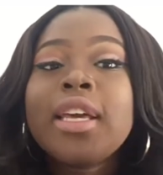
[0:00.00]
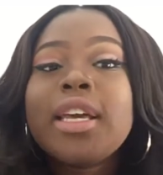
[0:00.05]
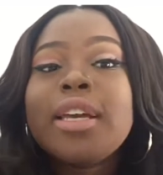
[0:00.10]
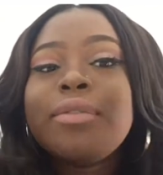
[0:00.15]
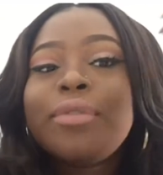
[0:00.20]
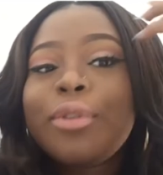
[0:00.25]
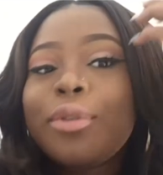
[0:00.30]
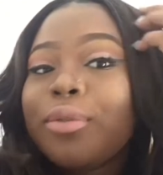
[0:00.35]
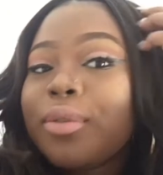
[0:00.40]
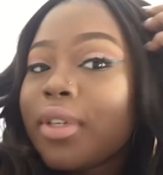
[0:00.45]

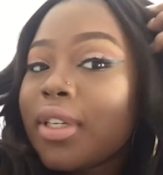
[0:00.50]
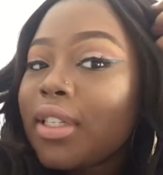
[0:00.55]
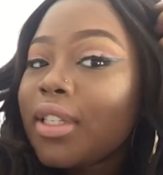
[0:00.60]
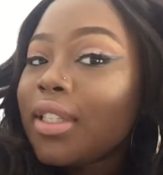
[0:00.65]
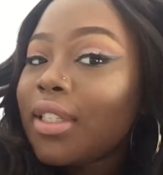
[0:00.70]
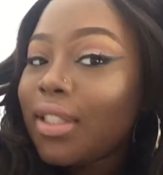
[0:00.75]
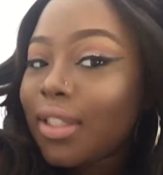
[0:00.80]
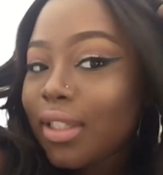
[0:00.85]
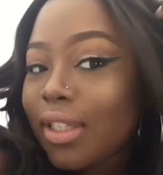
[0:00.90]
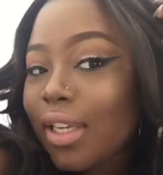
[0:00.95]
If you can
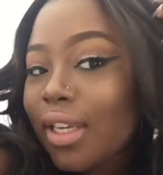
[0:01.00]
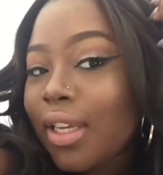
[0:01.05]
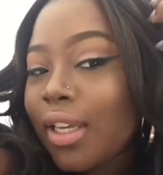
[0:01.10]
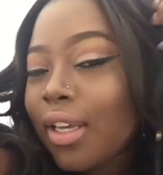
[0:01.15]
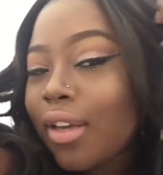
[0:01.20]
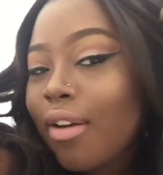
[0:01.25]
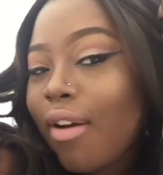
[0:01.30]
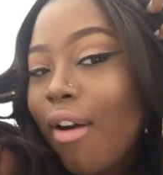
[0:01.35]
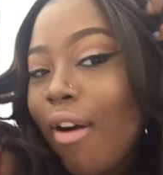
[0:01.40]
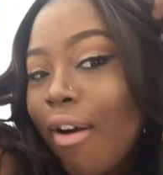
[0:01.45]

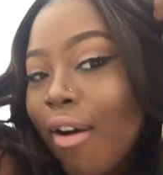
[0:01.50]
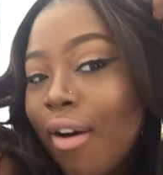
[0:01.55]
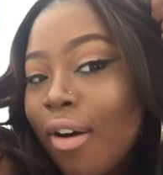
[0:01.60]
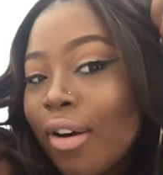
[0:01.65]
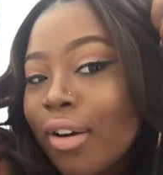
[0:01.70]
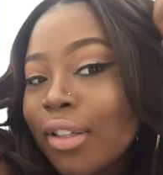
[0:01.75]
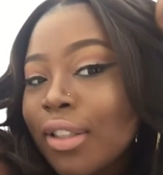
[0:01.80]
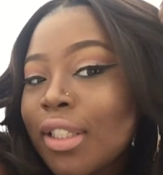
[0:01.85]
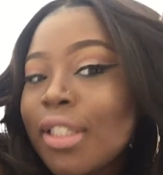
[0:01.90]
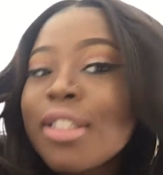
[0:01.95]
see
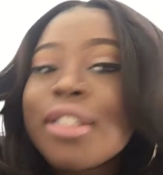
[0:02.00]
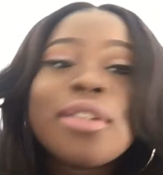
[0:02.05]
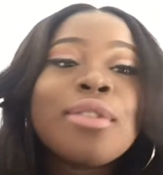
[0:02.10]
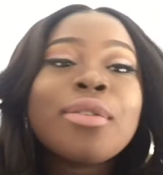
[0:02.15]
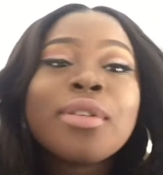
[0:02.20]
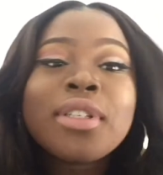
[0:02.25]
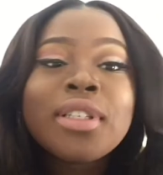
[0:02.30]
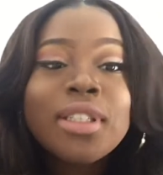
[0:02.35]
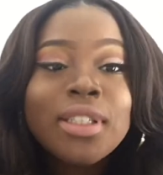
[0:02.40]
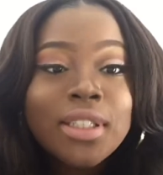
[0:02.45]
all these
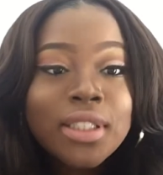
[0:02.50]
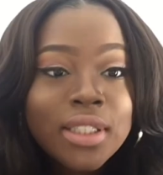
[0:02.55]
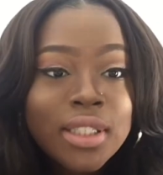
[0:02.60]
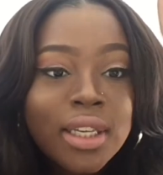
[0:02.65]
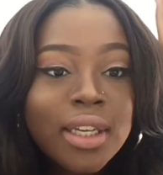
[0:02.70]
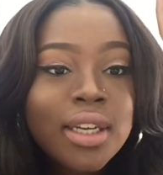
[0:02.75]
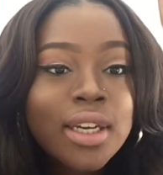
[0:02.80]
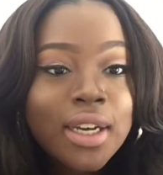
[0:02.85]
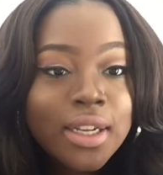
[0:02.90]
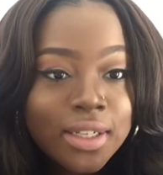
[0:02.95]
little
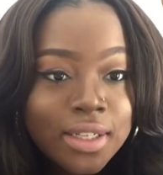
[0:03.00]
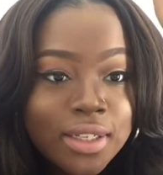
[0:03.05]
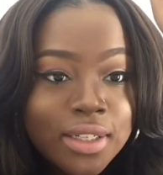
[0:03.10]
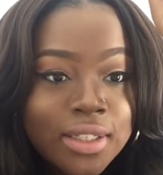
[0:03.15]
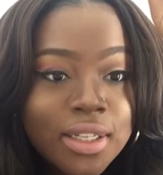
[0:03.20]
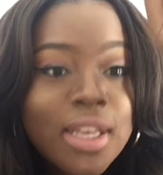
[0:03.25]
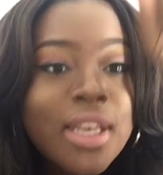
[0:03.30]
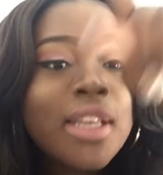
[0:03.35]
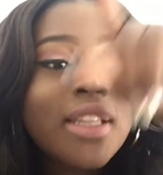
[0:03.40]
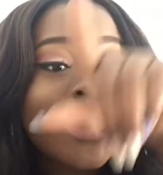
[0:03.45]
sunset colors,
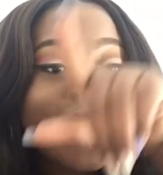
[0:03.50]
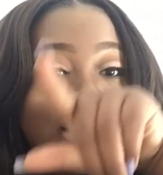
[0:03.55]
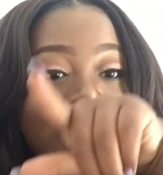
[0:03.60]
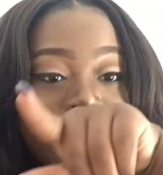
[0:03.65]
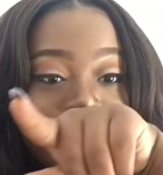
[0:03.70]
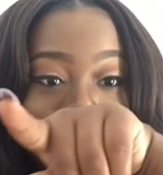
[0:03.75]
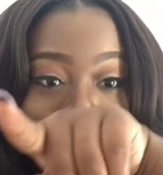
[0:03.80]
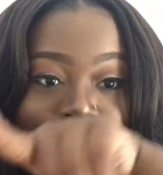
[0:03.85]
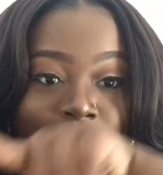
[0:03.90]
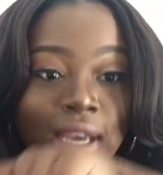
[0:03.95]
that
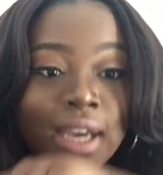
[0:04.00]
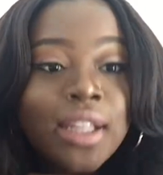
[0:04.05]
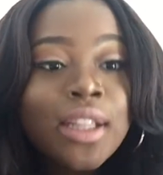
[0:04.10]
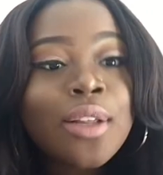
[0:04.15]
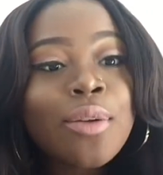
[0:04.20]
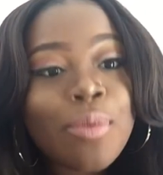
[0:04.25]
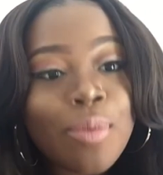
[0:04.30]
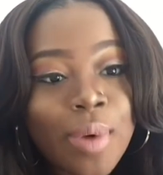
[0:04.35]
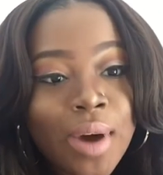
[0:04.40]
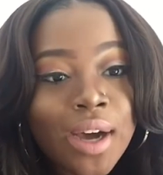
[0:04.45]
is
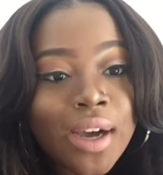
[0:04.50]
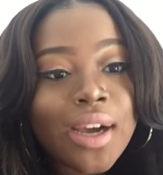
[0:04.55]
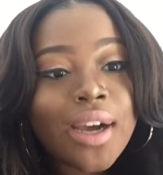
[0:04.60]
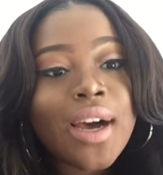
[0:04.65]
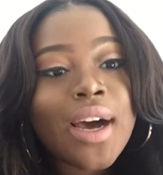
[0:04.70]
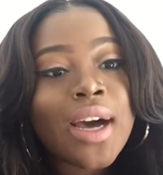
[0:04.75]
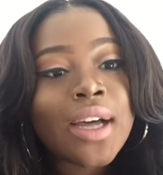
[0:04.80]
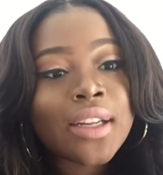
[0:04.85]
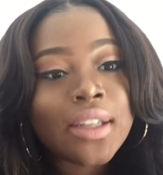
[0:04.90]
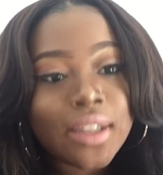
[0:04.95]
exactly why
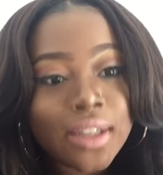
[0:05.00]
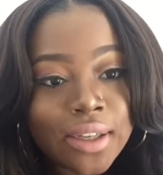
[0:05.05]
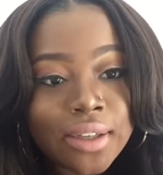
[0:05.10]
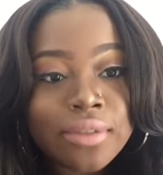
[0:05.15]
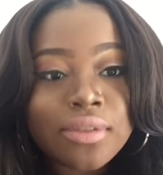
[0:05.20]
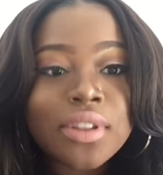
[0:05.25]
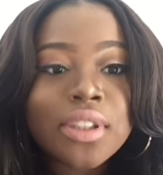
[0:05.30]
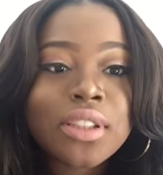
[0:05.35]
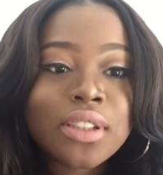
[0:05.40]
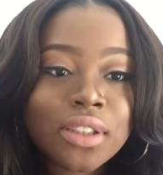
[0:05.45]
I
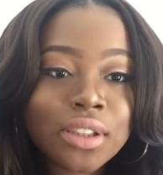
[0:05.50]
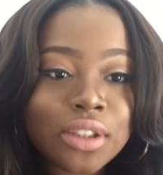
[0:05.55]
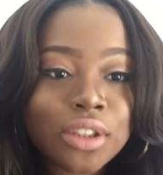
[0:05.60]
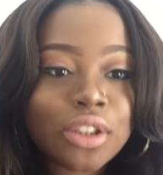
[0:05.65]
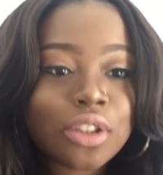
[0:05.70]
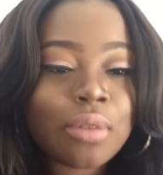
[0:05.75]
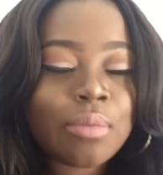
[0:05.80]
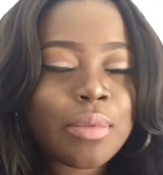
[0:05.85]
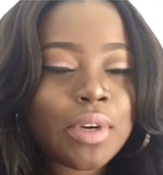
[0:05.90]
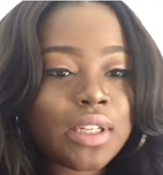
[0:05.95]
love this look
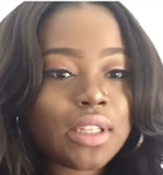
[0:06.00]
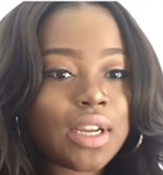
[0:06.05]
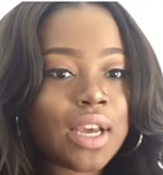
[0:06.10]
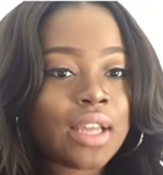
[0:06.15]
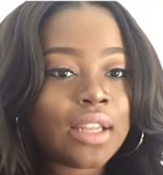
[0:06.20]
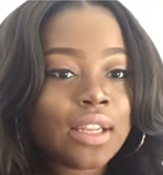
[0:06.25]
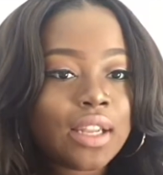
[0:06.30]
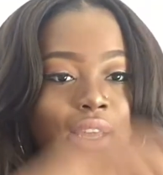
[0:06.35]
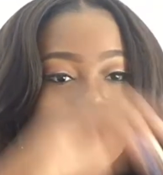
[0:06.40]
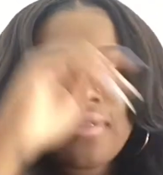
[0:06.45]
so much. I
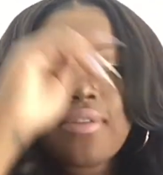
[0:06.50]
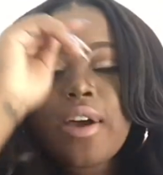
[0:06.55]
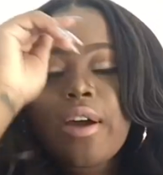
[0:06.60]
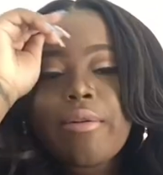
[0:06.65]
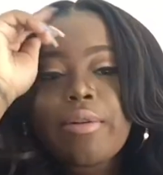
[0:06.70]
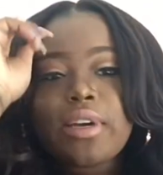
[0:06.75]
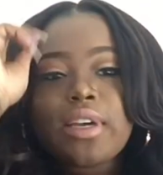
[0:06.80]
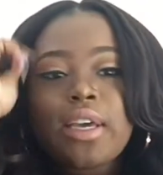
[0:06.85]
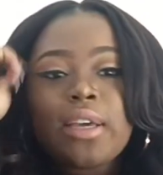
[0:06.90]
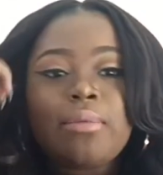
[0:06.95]
love how
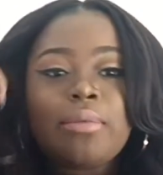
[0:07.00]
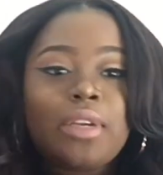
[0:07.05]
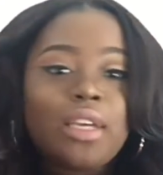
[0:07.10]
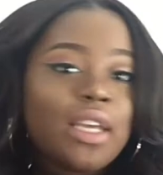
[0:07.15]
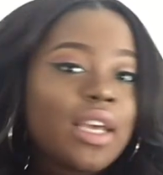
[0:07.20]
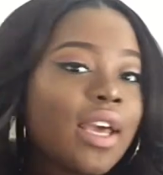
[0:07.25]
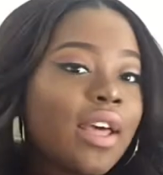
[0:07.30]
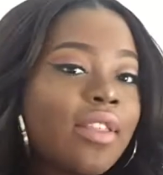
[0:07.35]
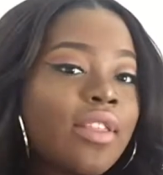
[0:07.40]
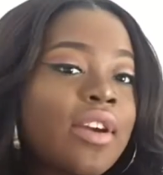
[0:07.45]
it came
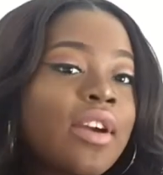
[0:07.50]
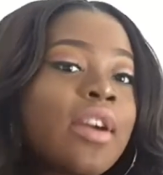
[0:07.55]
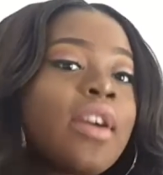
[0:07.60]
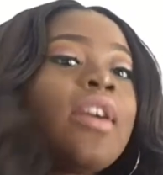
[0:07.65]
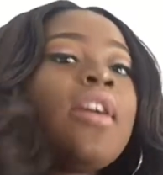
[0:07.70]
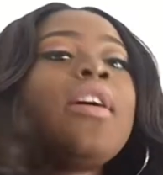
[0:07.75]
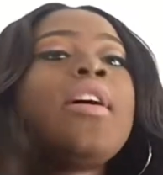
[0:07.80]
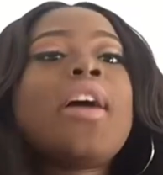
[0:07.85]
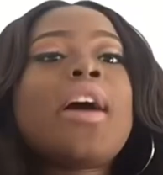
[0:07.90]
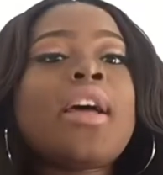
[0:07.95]
together.
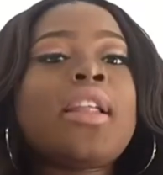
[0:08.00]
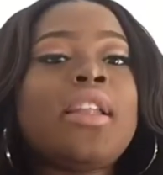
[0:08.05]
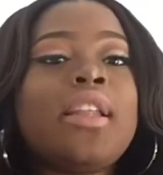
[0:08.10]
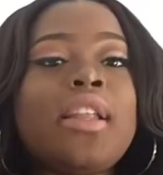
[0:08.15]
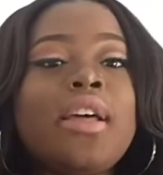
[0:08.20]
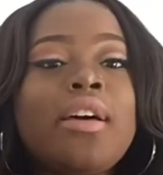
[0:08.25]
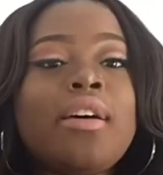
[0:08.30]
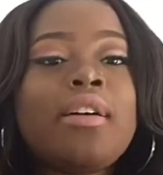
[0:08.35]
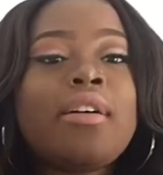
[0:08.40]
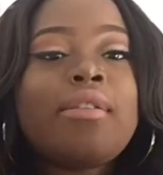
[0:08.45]
I
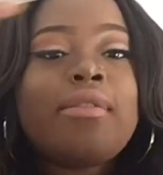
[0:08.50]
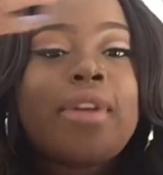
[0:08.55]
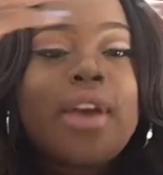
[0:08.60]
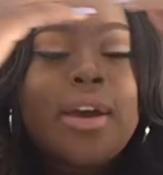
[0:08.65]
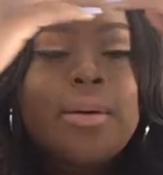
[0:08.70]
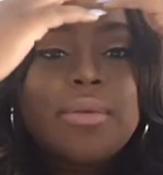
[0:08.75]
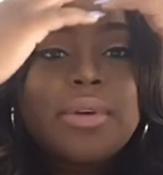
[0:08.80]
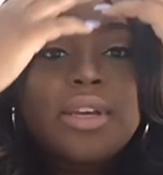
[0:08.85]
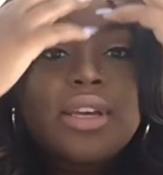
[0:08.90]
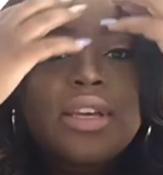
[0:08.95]
love
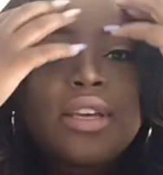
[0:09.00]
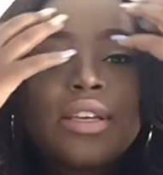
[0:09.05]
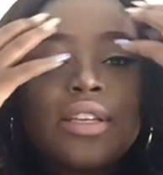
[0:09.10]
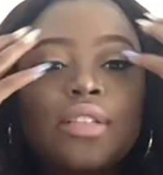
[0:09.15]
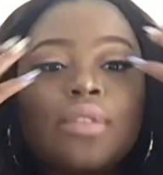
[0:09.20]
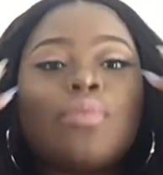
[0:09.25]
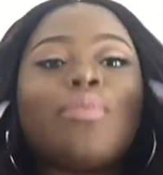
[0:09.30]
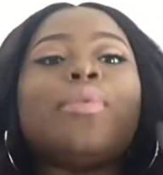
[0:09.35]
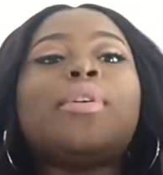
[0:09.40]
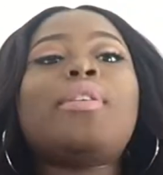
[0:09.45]
how it
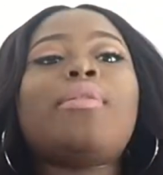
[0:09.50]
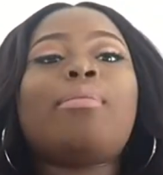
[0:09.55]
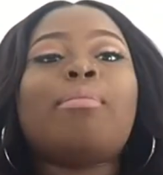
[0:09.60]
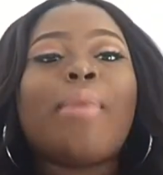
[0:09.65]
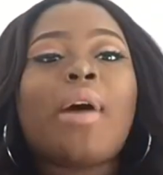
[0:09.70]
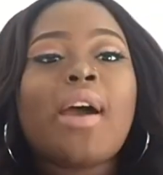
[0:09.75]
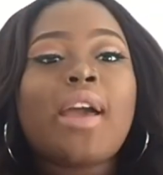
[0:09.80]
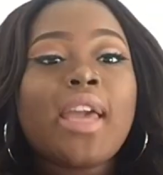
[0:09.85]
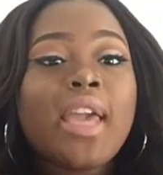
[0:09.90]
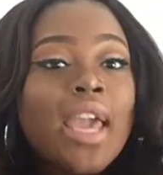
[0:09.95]
is with
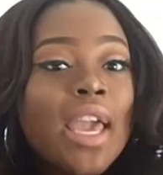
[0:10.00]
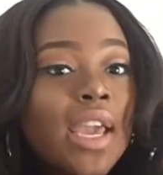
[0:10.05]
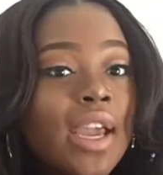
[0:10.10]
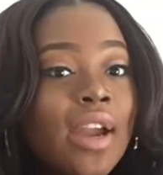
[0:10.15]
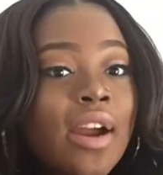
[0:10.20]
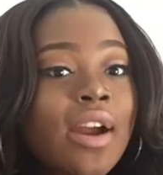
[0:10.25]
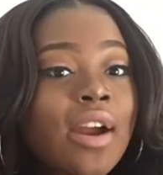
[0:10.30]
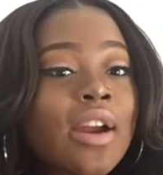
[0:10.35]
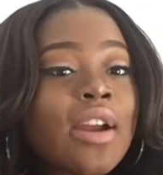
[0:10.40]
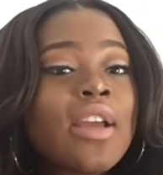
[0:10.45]
my
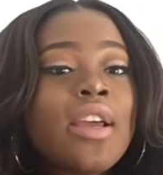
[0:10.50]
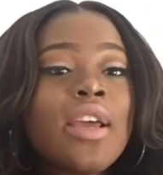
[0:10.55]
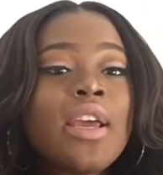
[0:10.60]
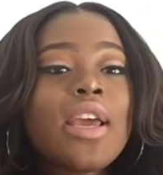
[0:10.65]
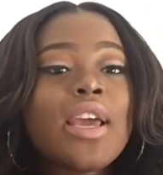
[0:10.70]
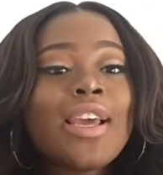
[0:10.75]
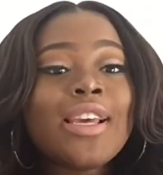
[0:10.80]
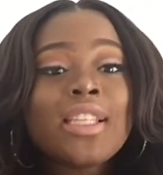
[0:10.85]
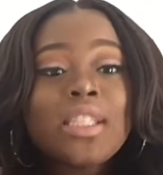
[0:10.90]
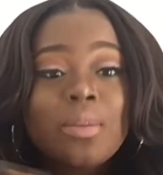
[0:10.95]
hair.
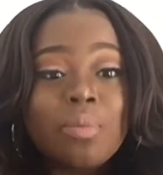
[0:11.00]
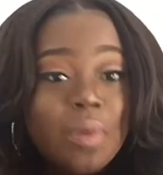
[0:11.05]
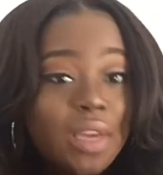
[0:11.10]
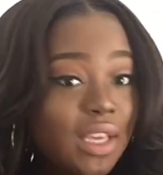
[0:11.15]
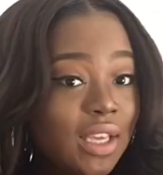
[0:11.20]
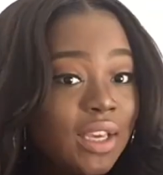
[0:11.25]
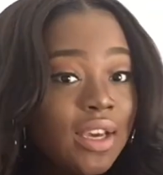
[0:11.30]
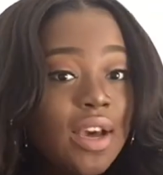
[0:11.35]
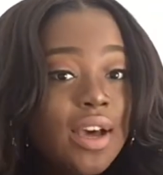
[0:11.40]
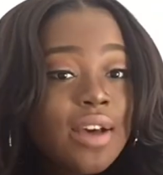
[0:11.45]
And
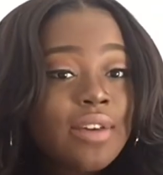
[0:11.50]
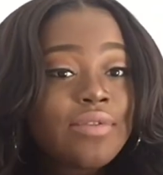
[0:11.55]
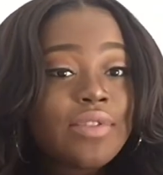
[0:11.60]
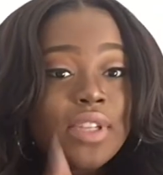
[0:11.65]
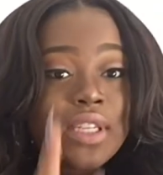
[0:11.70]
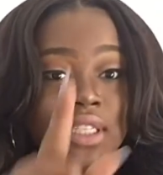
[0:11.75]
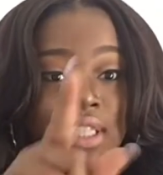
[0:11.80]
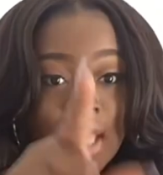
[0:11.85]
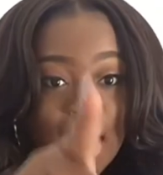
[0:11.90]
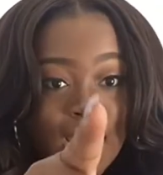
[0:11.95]
speaking of
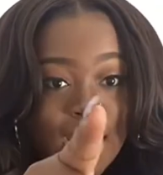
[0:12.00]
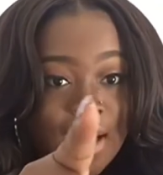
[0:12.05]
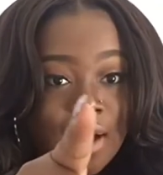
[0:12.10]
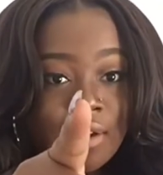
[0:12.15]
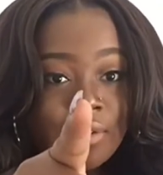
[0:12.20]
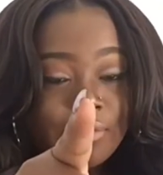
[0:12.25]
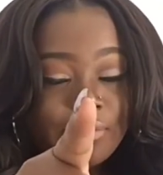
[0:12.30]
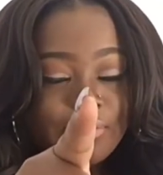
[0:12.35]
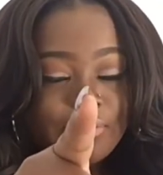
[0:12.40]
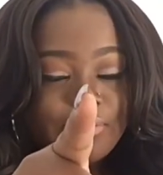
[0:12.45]
this hair,